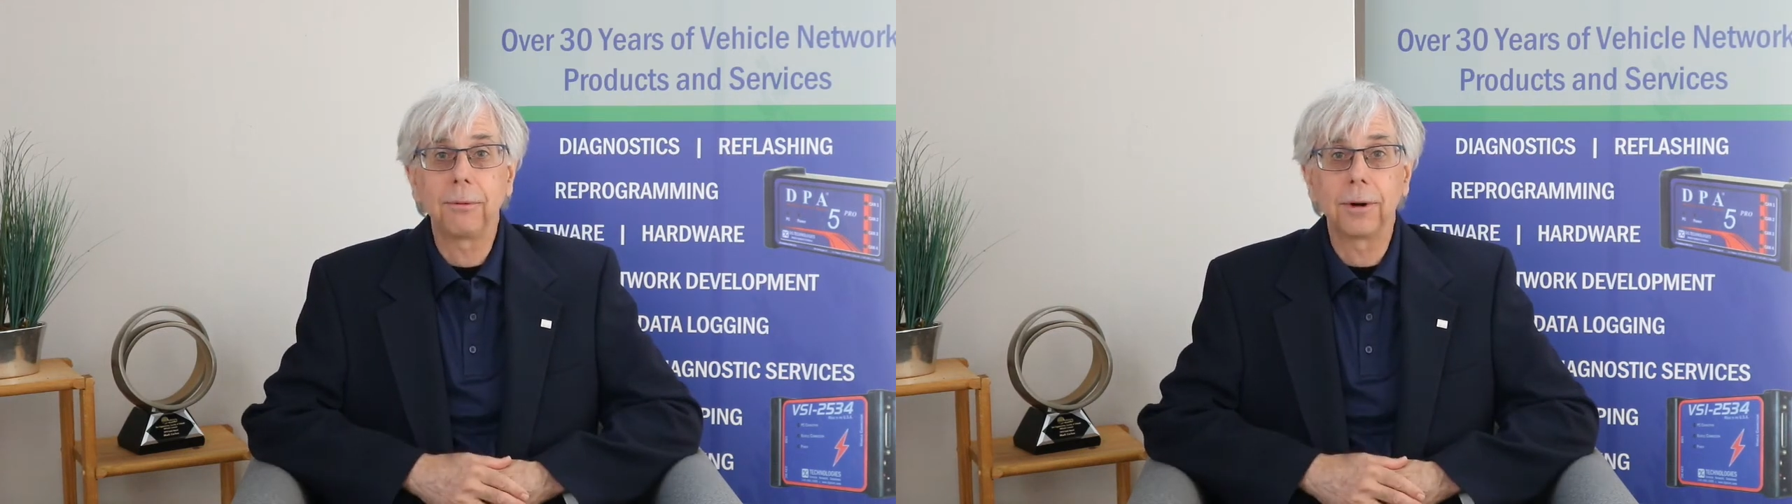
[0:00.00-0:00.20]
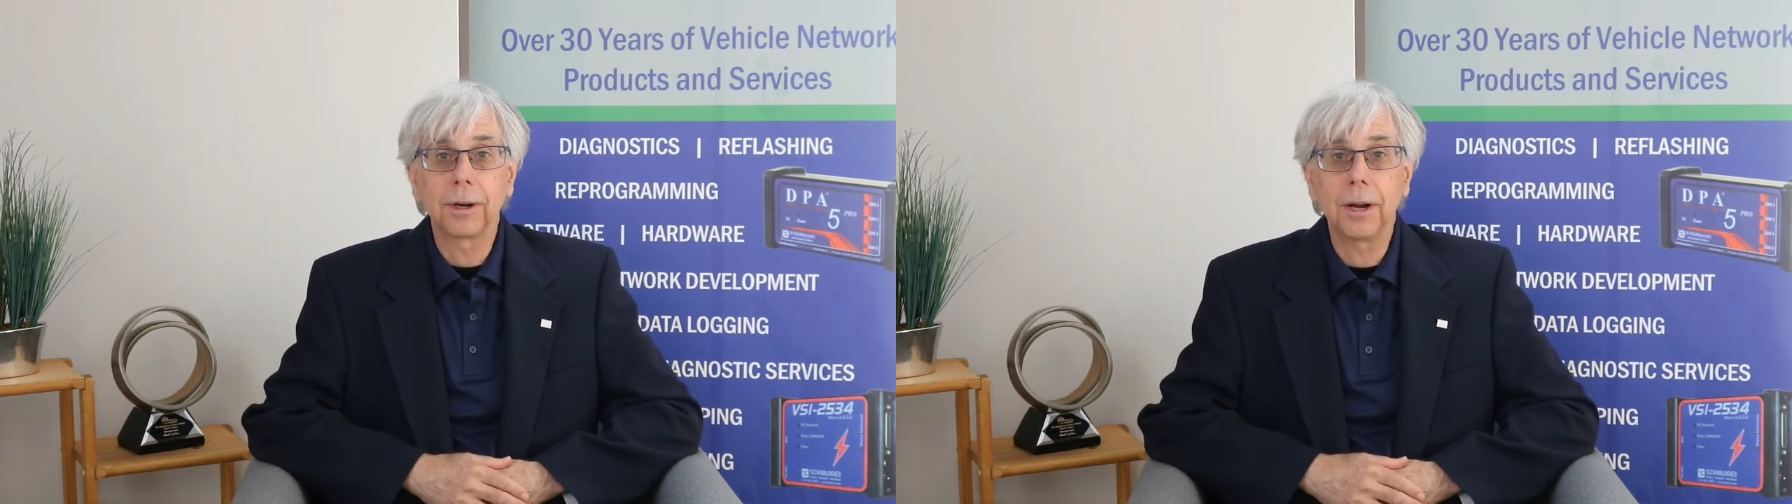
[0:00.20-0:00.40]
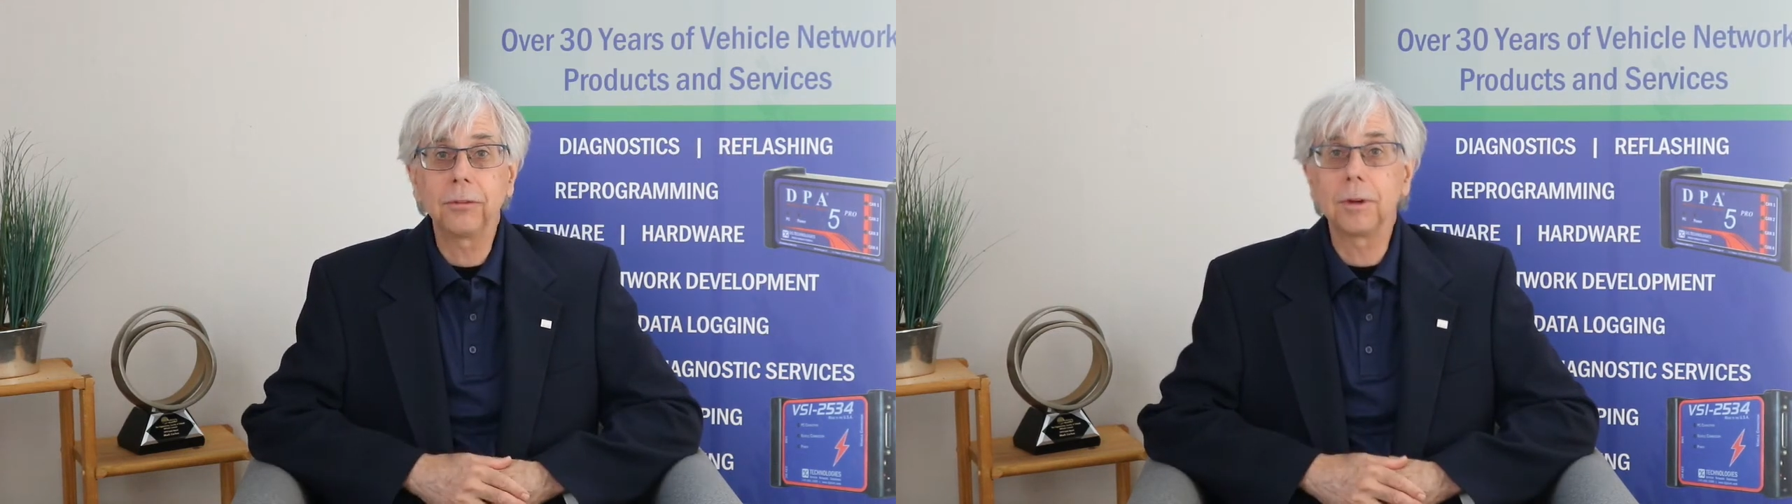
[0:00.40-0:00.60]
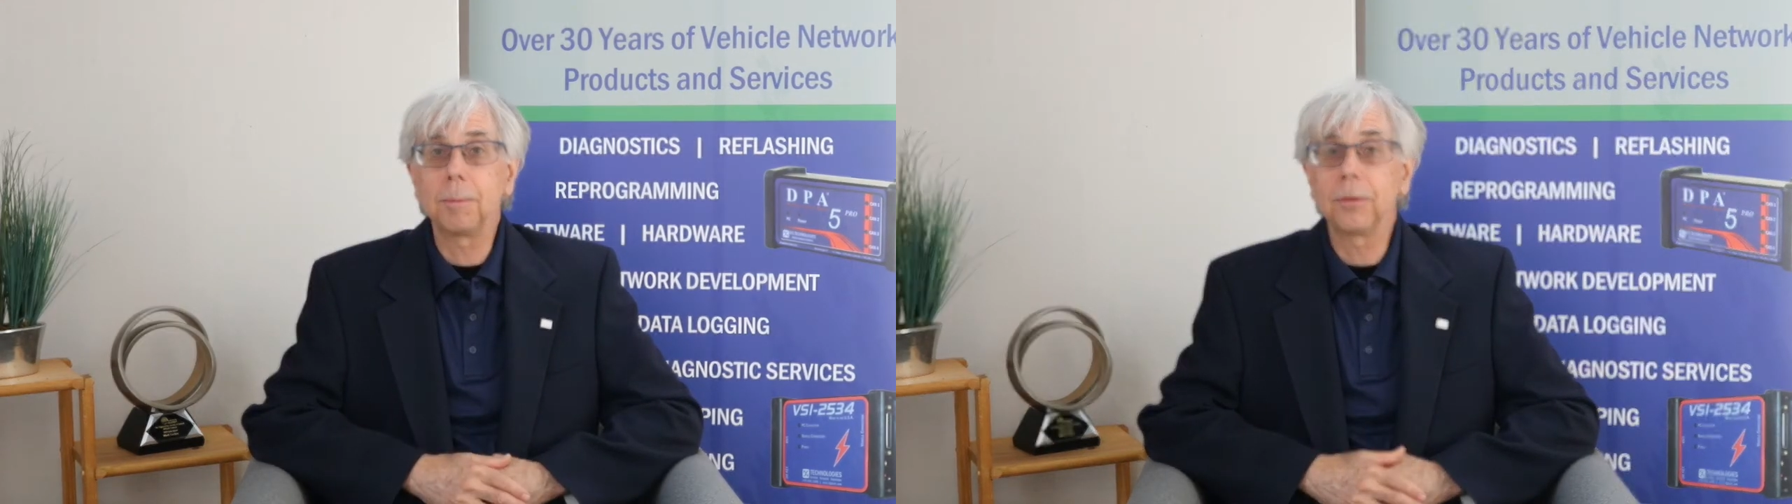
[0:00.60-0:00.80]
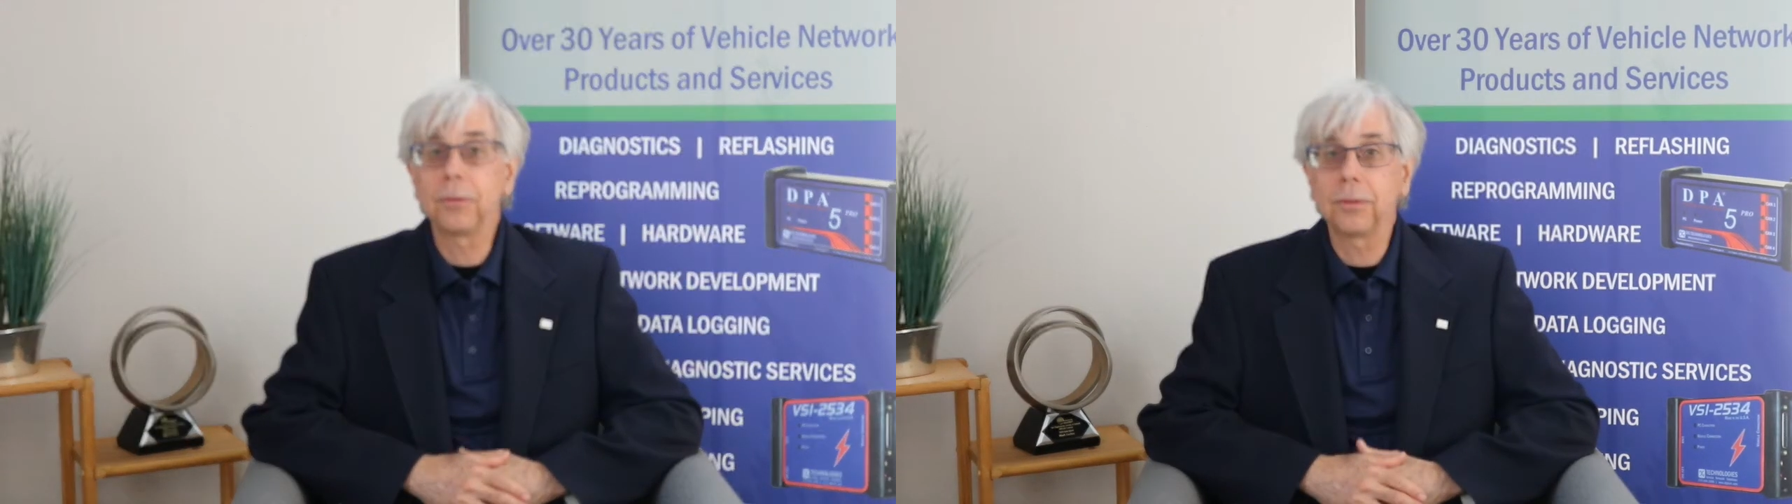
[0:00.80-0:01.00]
for
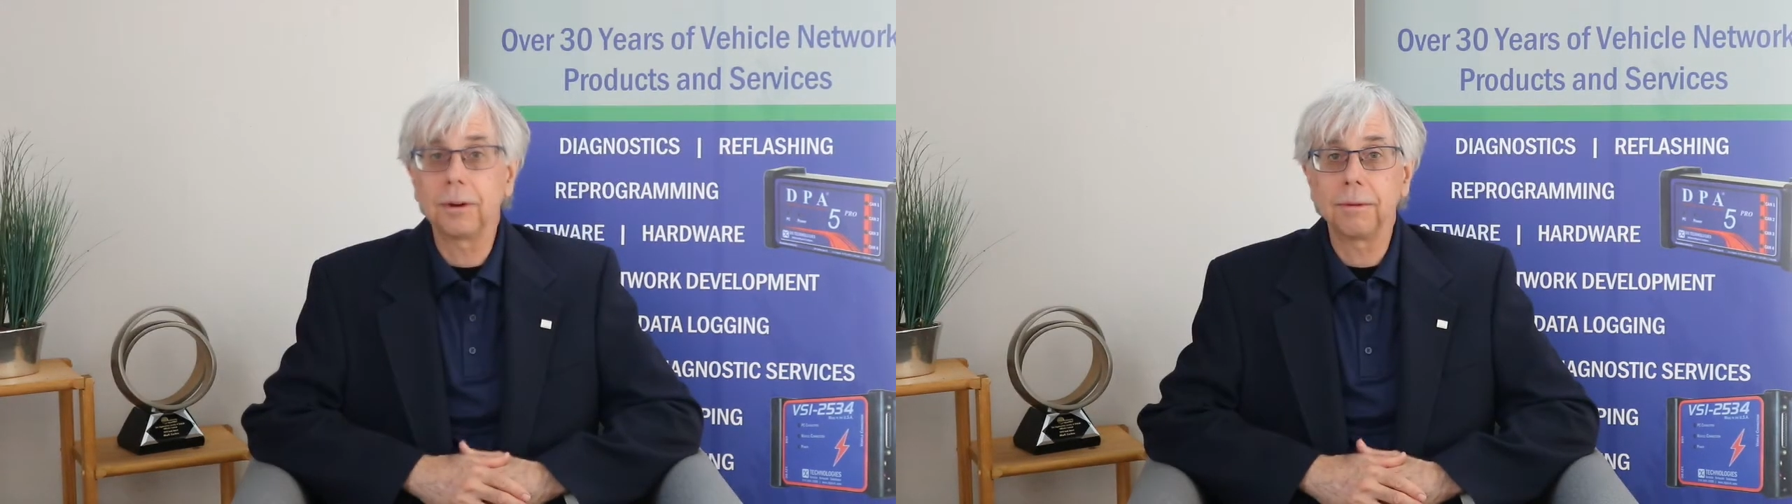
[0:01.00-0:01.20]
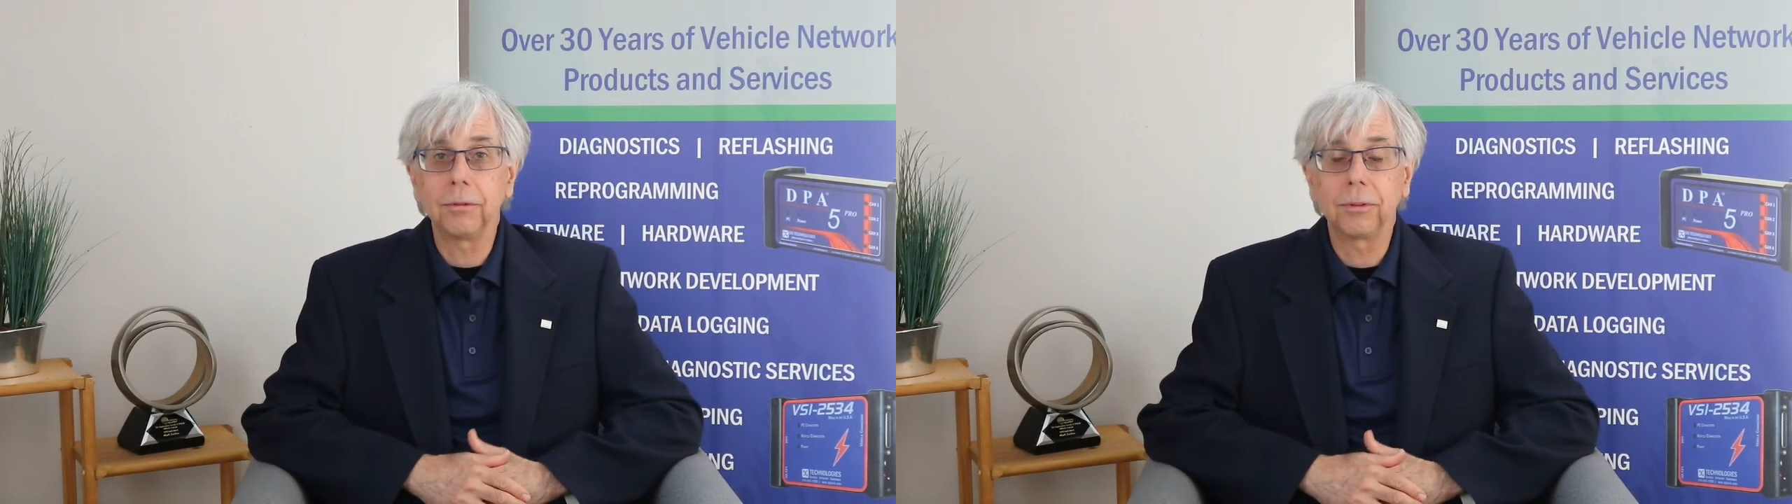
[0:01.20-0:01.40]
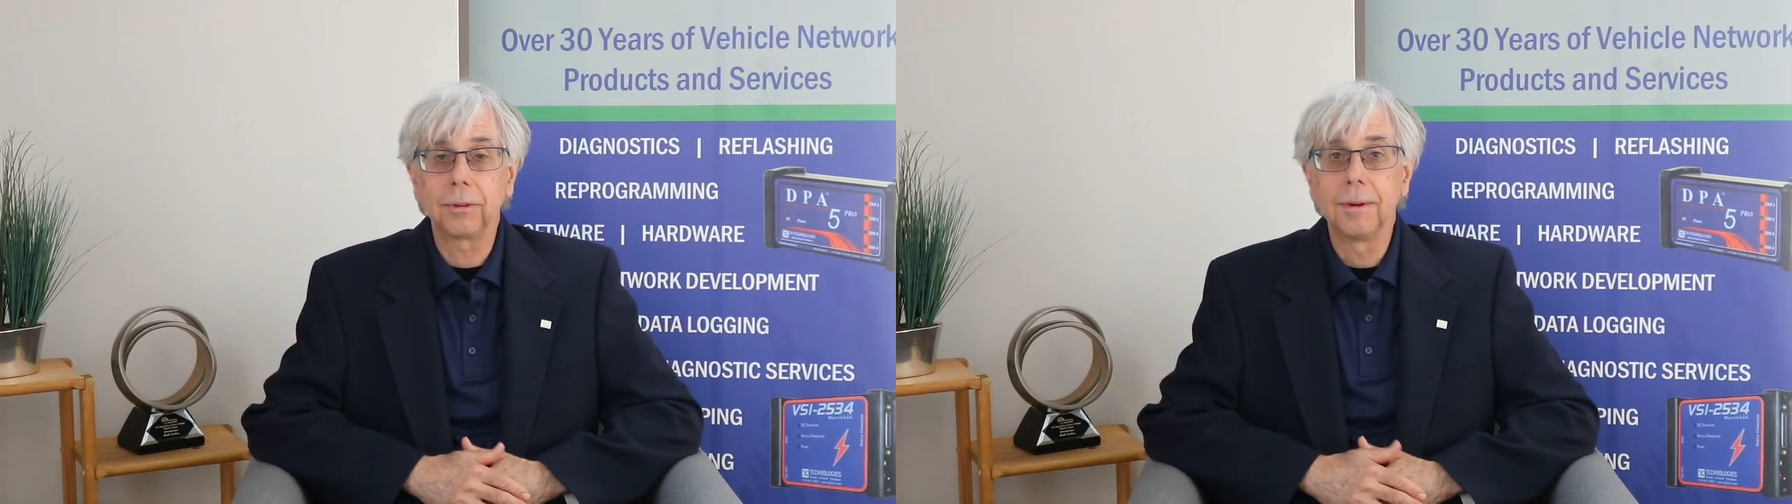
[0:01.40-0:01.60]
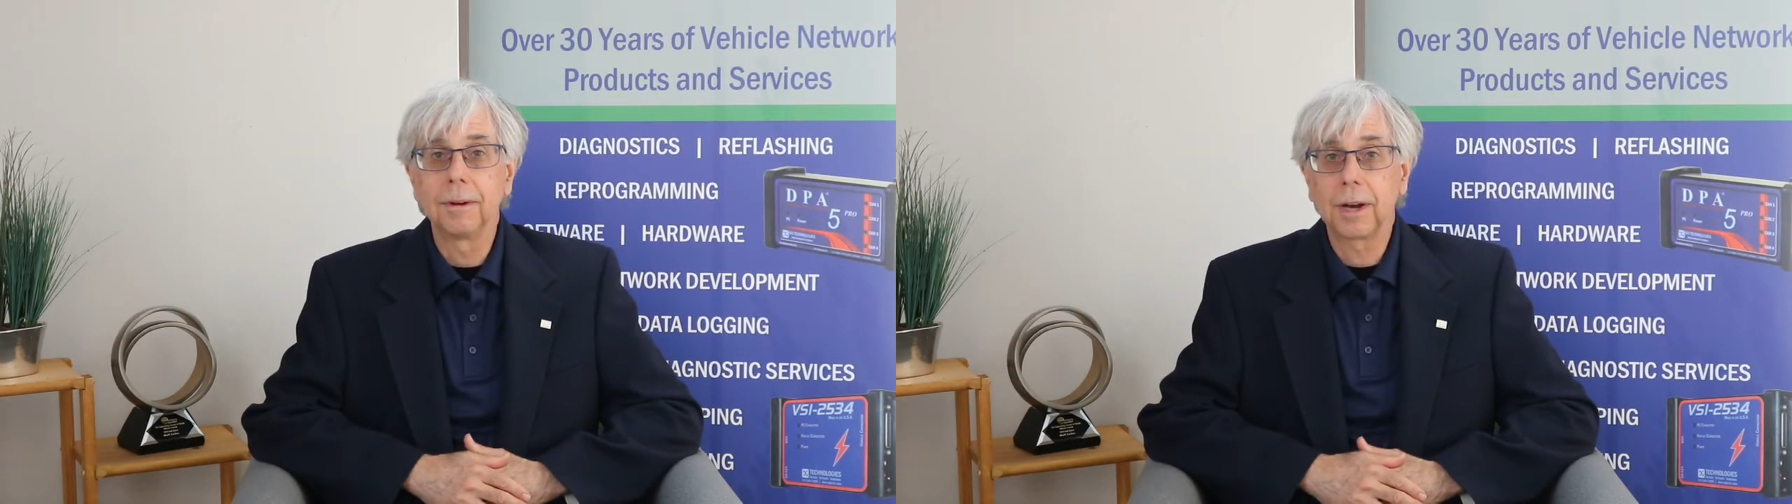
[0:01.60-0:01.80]
customer service.